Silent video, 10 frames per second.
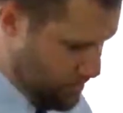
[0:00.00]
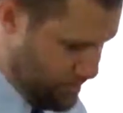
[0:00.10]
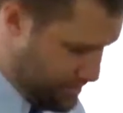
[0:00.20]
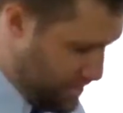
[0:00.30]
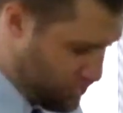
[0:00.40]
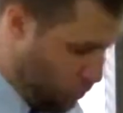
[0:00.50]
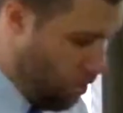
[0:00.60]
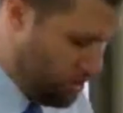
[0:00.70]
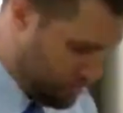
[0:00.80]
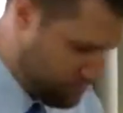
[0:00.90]
He says
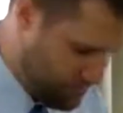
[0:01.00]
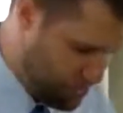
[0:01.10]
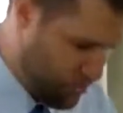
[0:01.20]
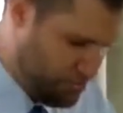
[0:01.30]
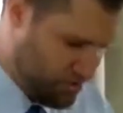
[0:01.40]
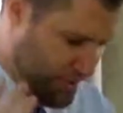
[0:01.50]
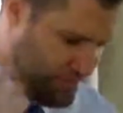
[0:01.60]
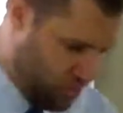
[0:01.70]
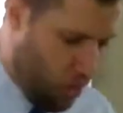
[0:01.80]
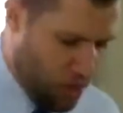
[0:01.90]
all. The scripture
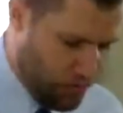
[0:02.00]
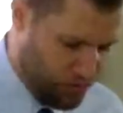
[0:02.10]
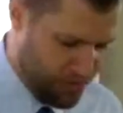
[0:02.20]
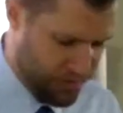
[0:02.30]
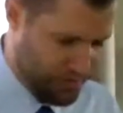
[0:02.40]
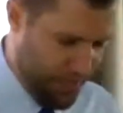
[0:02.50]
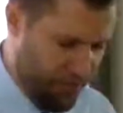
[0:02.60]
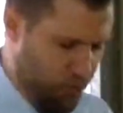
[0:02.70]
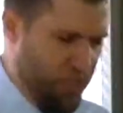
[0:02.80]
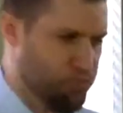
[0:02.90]
says that all are sinners.
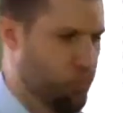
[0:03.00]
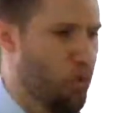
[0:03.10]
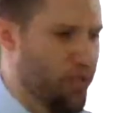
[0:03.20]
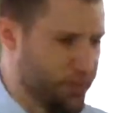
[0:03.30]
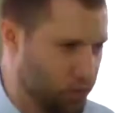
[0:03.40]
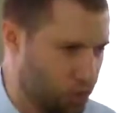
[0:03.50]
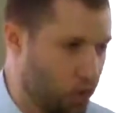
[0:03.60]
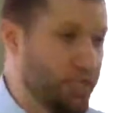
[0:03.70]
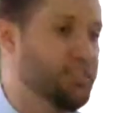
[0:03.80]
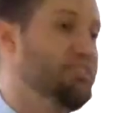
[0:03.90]
Everyone has broken the
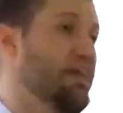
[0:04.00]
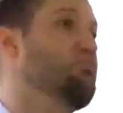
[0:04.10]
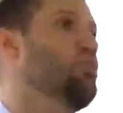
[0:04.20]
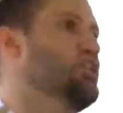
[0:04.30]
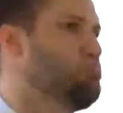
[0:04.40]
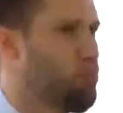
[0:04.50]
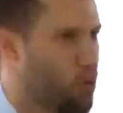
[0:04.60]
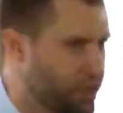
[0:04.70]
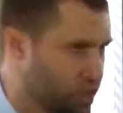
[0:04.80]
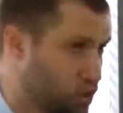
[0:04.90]
law. And since everyone has
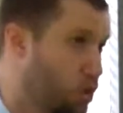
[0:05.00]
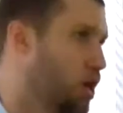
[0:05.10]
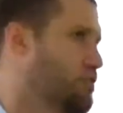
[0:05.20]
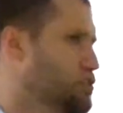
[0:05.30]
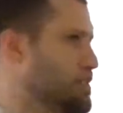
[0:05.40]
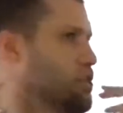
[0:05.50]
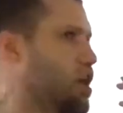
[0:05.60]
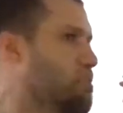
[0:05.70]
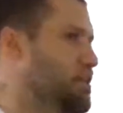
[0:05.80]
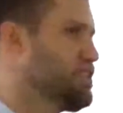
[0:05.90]
broken the law, obviously you
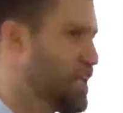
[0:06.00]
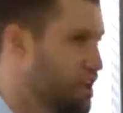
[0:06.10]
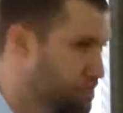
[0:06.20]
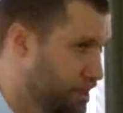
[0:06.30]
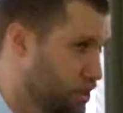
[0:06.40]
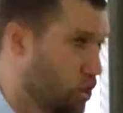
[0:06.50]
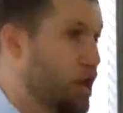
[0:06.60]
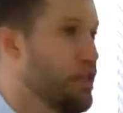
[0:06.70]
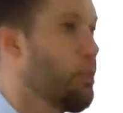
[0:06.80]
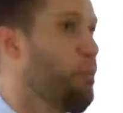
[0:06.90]
can't be saved by the
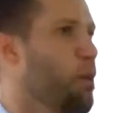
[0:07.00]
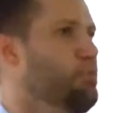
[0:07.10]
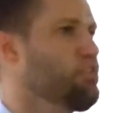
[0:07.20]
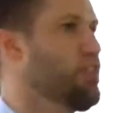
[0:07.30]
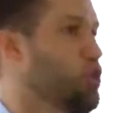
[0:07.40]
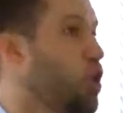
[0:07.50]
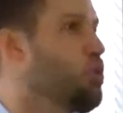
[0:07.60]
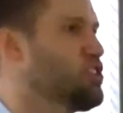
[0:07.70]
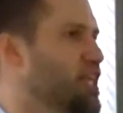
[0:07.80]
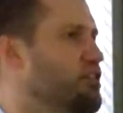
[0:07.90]
law. The purpose of the
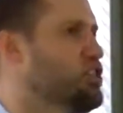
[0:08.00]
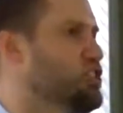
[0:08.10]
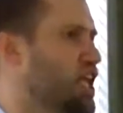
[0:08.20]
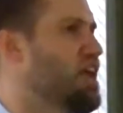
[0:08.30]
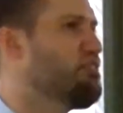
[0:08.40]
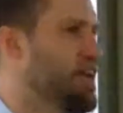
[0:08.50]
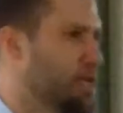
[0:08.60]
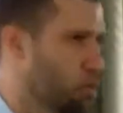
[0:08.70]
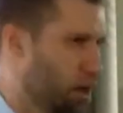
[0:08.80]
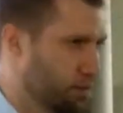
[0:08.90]
law was never to save
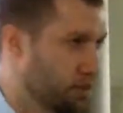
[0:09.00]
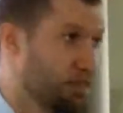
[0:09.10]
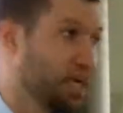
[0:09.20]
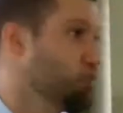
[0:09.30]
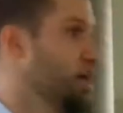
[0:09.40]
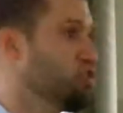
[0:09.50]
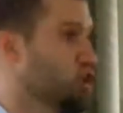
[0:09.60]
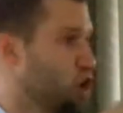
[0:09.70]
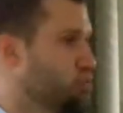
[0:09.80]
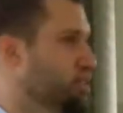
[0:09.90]
anyone. That's why it's
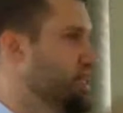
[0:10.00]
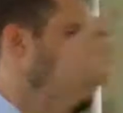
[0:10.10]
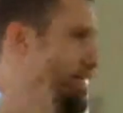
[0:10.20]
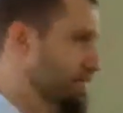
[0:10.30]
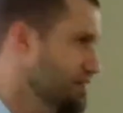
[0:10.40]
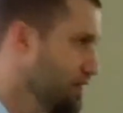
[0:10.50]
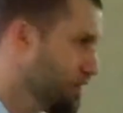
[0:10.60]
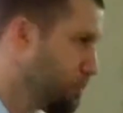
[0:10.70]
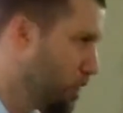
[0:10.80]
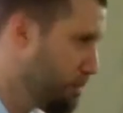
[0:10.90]
not contradicting
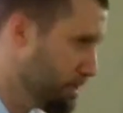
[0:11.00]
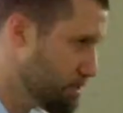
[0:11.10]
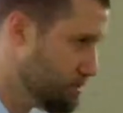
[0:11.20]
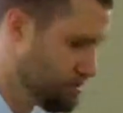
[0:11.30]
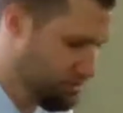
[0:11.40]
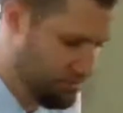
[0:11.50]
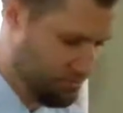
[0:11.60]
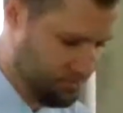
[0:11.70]
the promise.